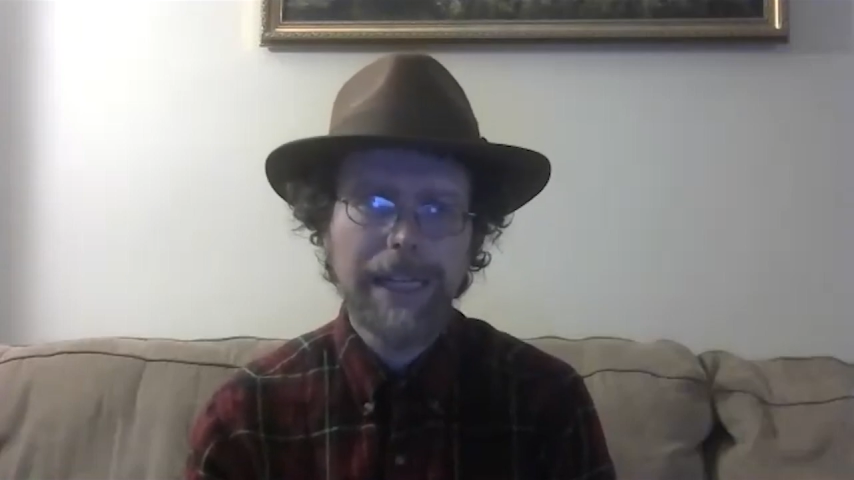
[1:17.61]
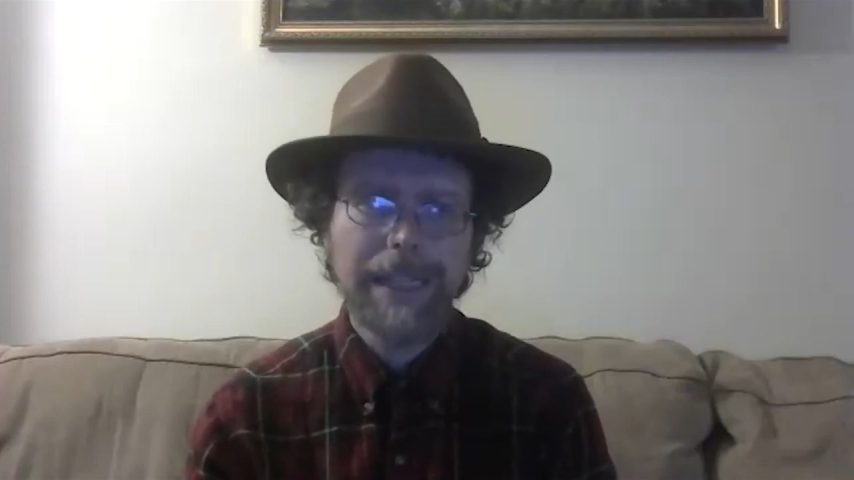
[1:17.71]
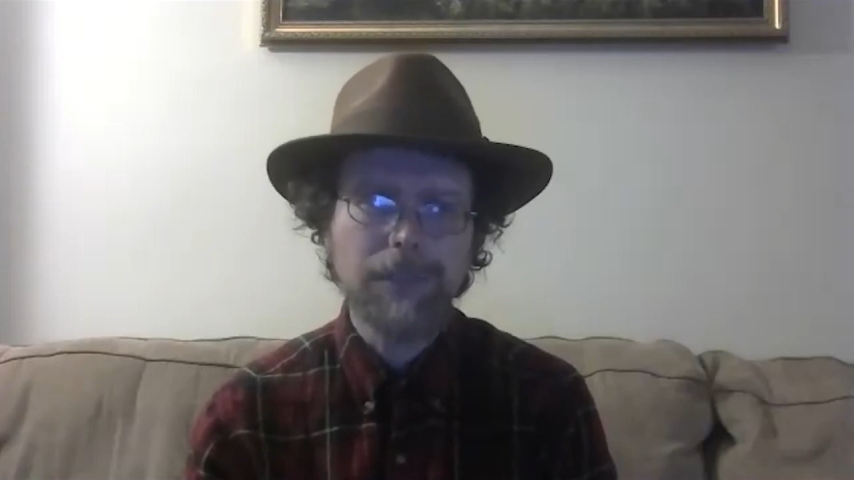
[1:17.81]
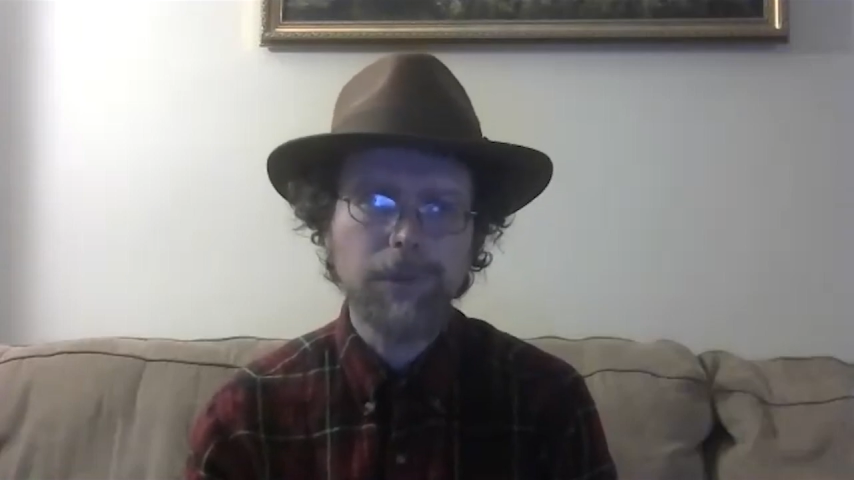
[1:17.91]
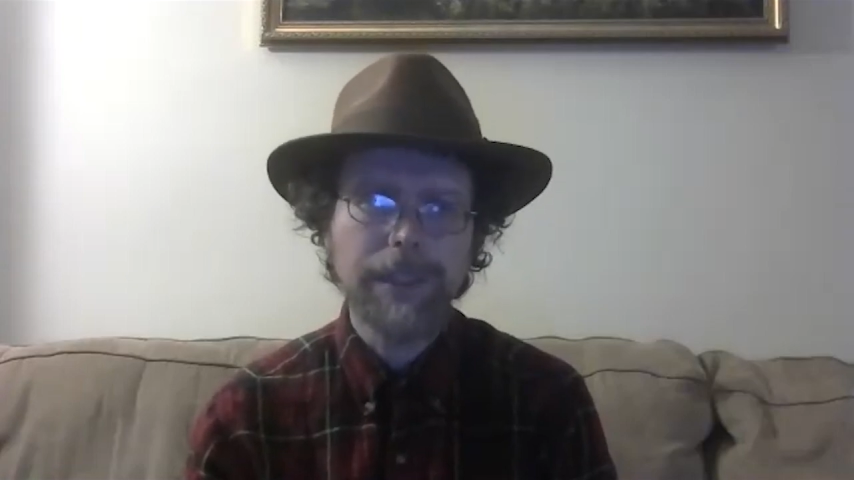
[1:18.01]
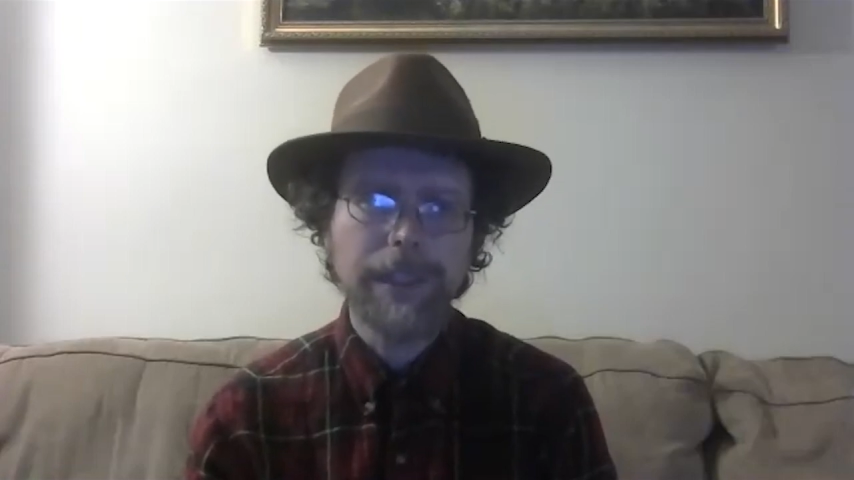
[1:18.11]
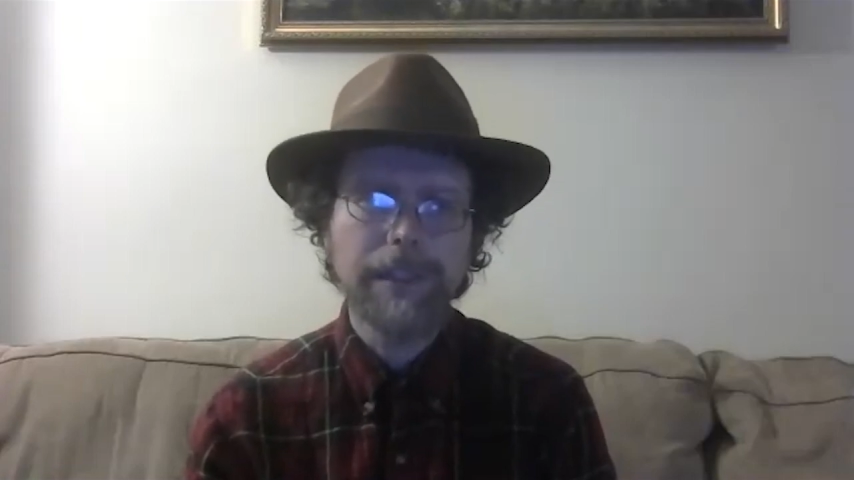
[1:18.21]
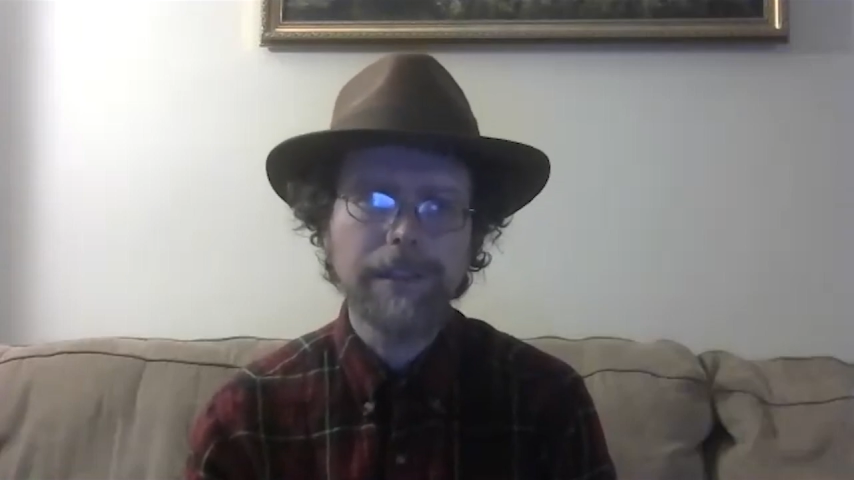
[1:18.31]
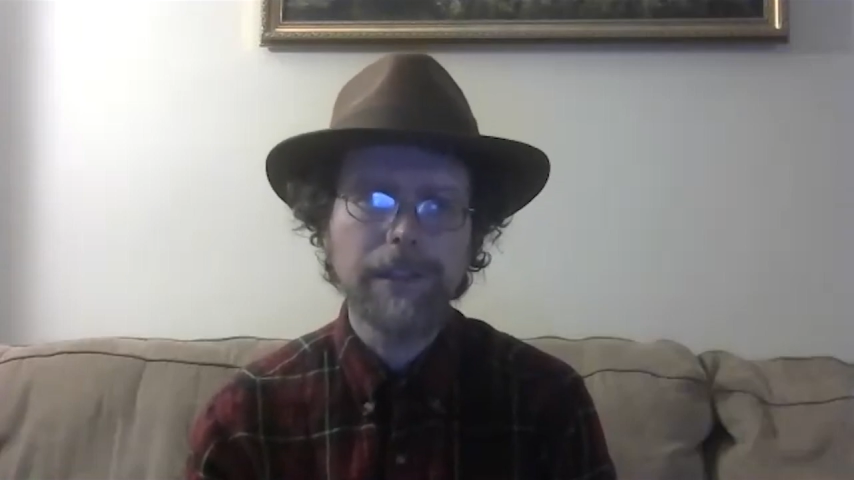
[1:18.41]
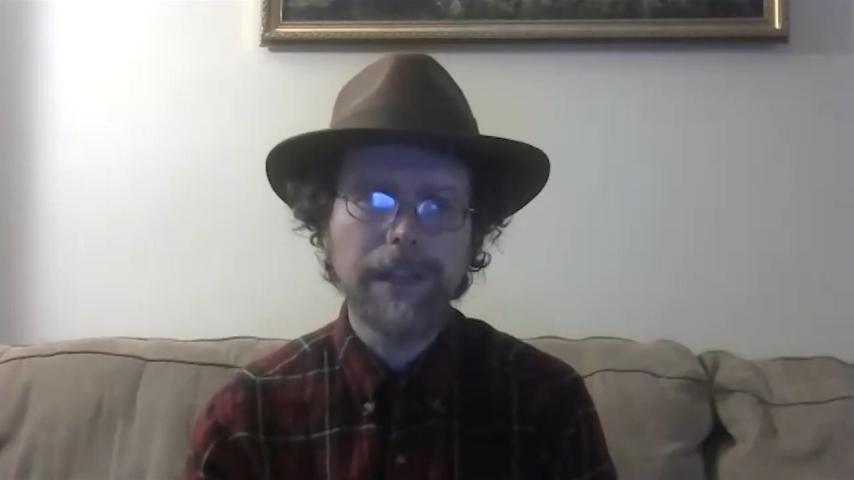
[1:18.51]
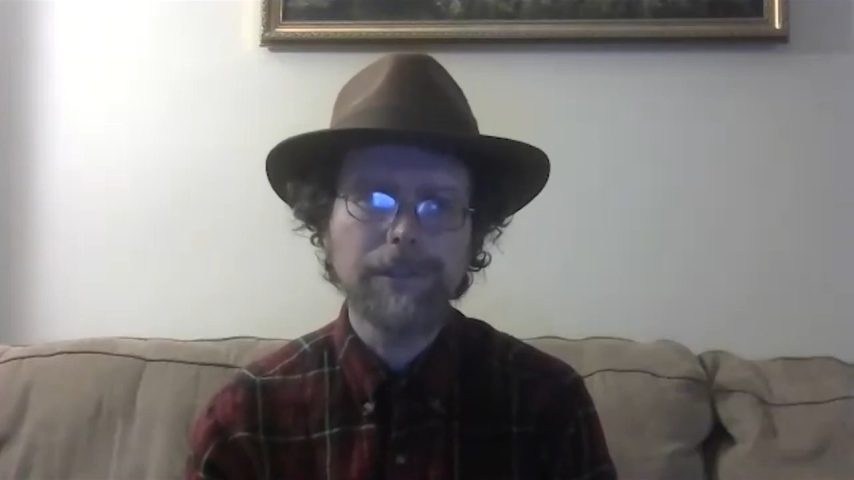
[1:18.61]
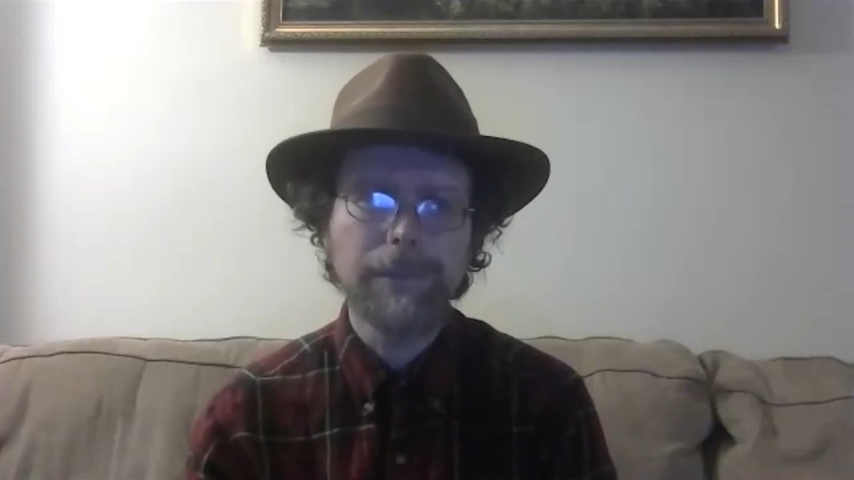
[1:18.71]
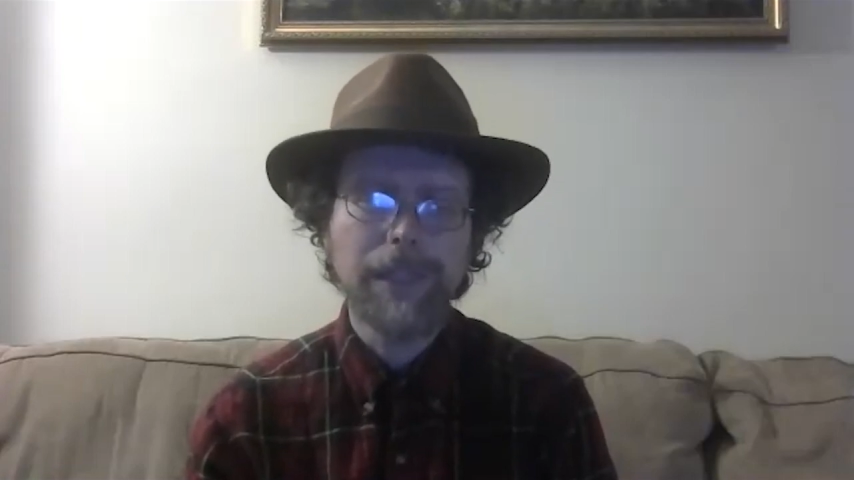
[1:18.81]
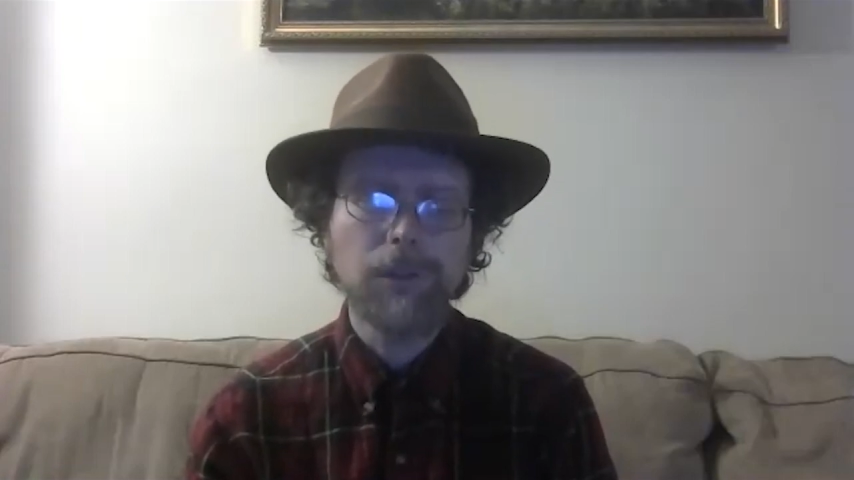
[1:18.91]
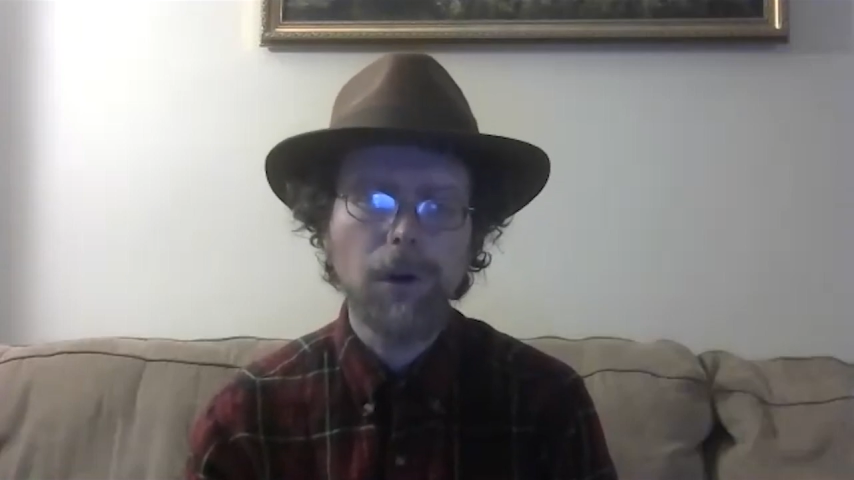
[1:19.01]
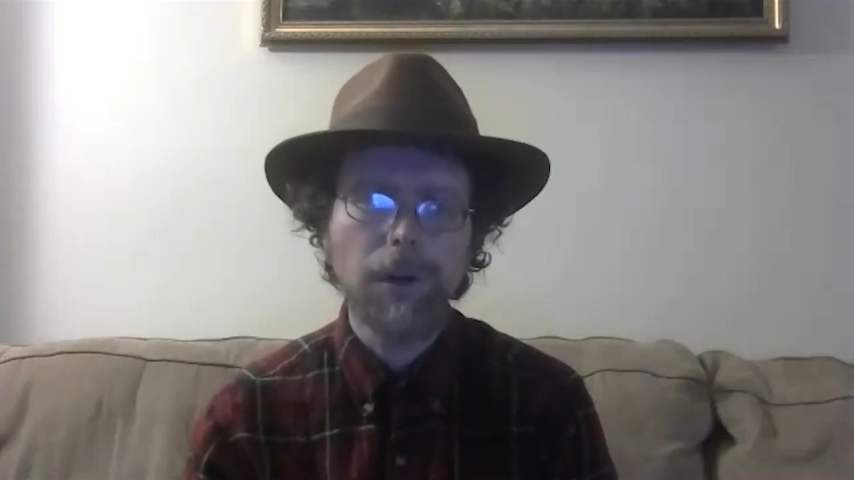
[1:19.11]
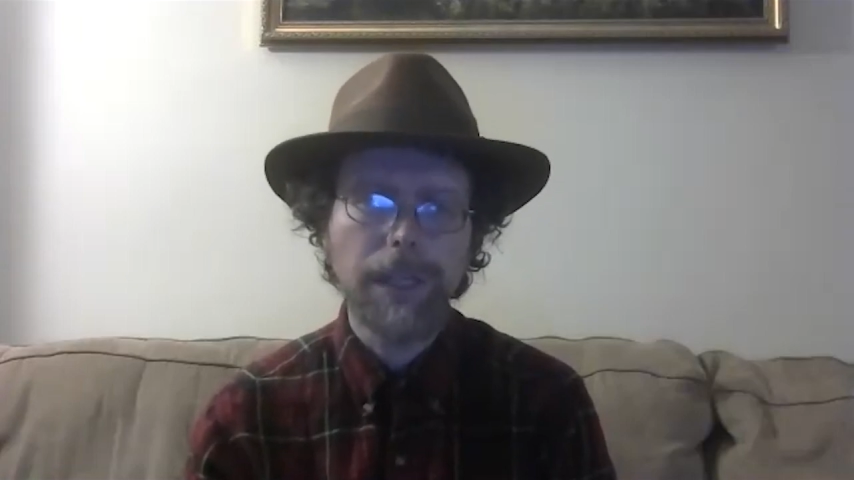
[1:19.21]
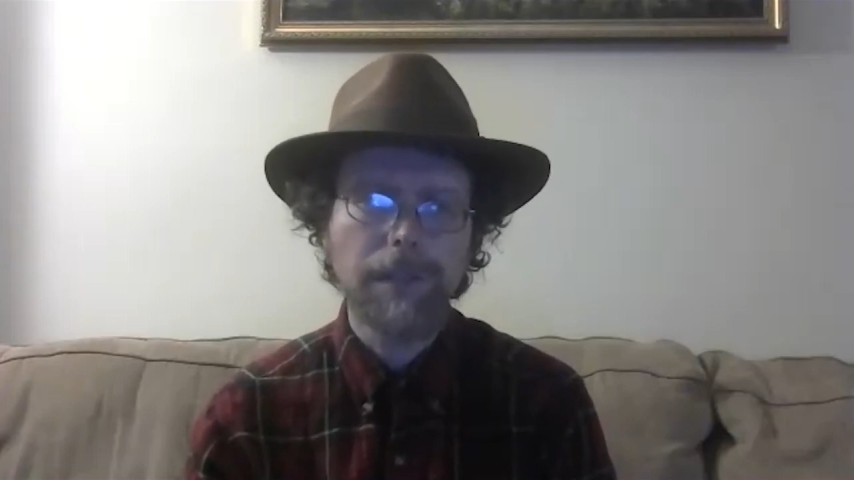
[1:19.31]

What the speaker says: That's what they have spent all their